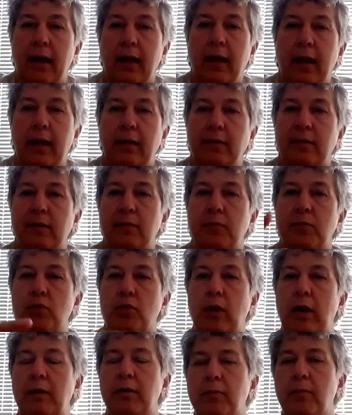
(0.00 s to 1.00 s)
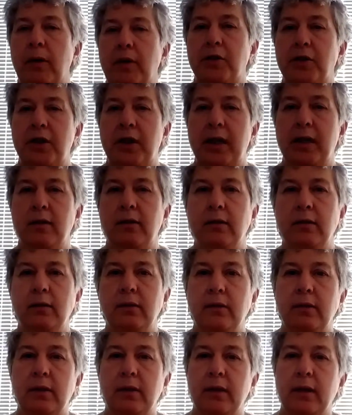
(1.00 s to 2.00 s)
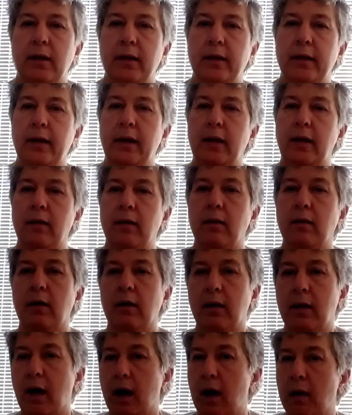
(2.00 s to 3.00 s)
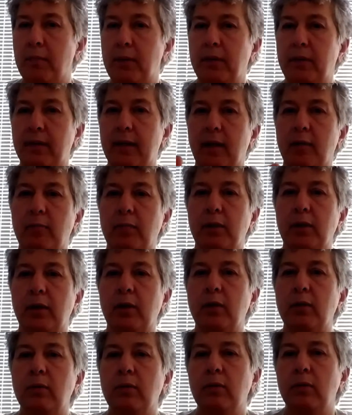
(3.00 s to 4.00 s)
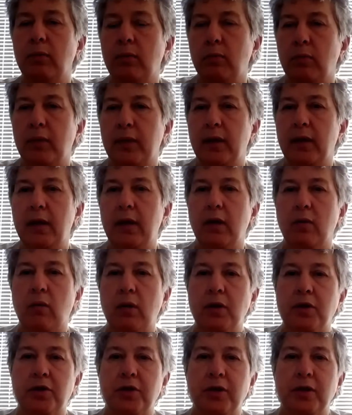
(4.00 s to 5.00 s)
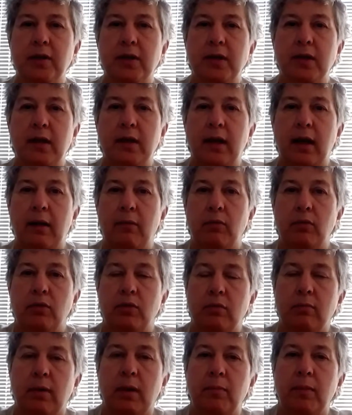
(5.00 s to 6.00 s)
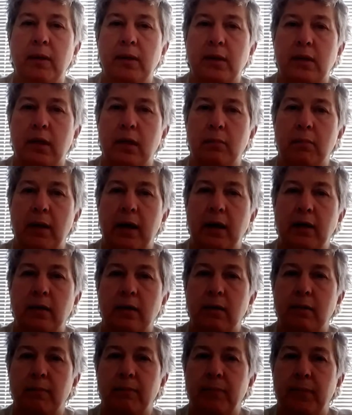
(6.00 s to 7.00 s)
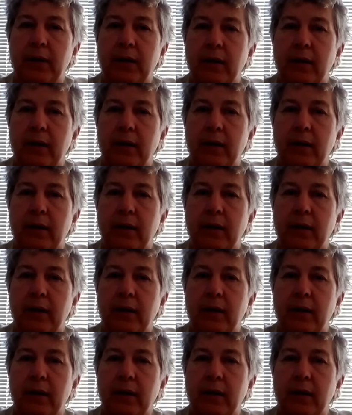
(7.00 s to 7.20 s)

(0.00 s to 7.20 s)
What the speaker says: and subscribe to my channel, and comment down below with any questions, and I will do my best to get back to them.